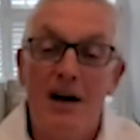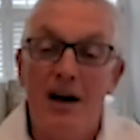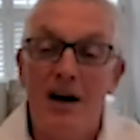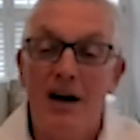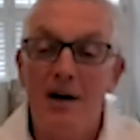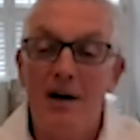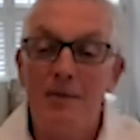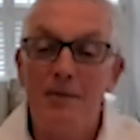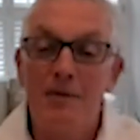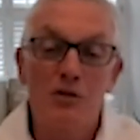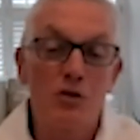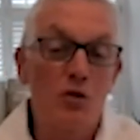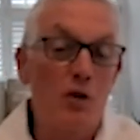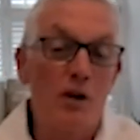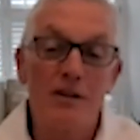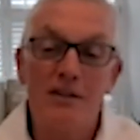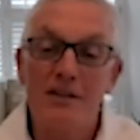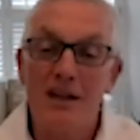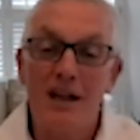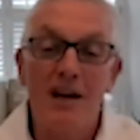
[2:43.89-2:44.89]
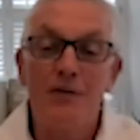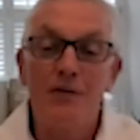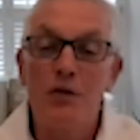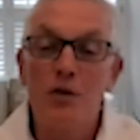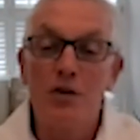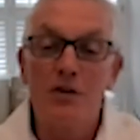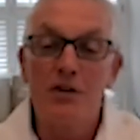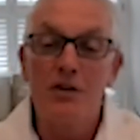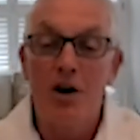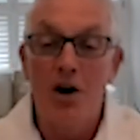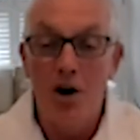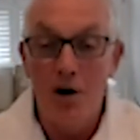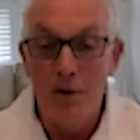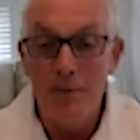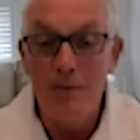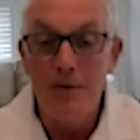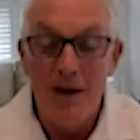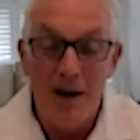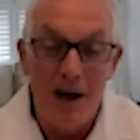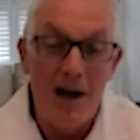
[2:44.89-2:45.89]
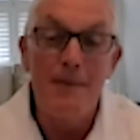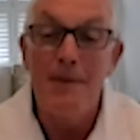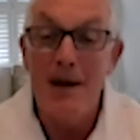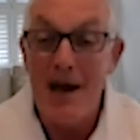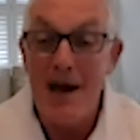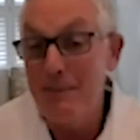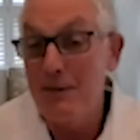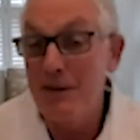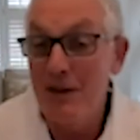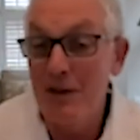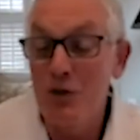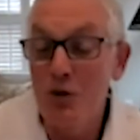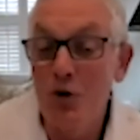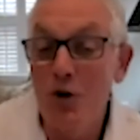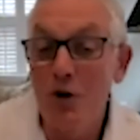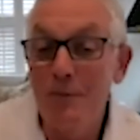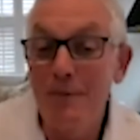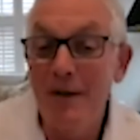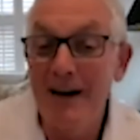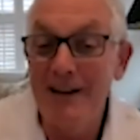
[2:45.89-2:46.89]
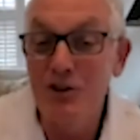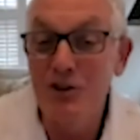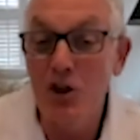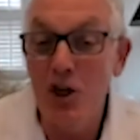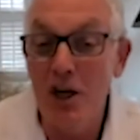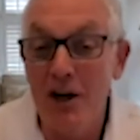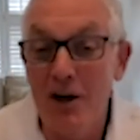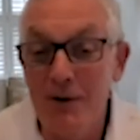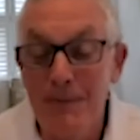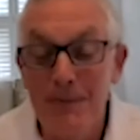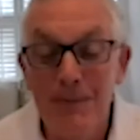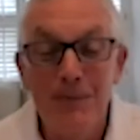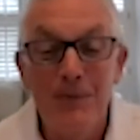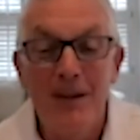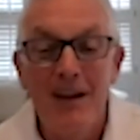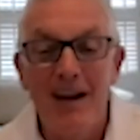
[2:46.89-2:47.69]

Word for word: Um, it's great to have you at the helm. I'm happy that you are my chair,